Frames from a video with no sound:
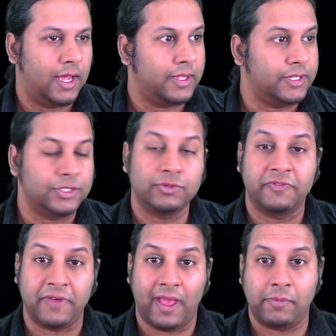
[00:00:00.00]
into a
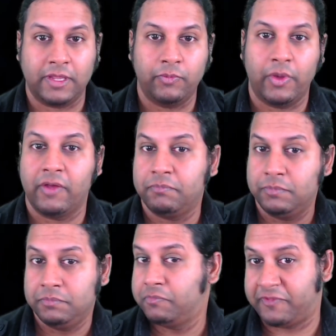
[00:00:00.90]
family where
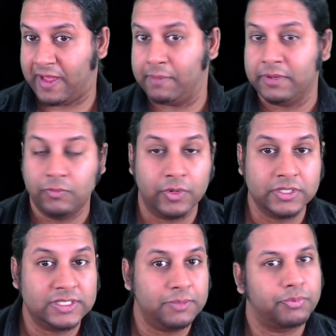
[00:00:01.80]
family
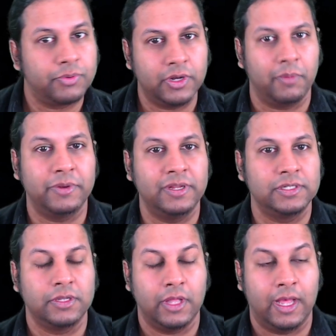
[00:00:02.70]
was the
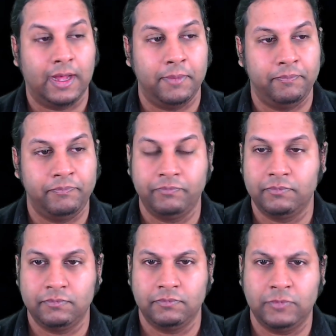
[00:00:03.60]
predominant,
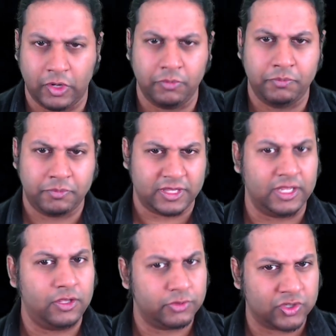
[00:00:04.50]

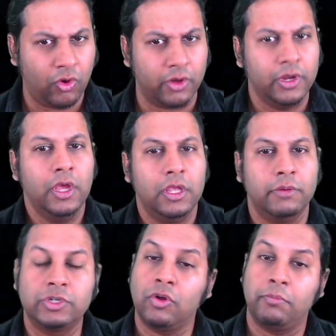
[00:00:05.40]
thing you were taught. You
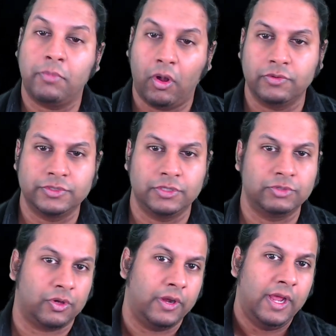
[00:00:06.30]
were taught morals. You were
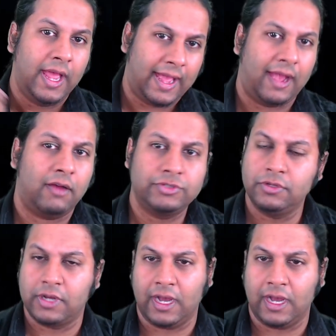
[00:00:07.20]
taught how to look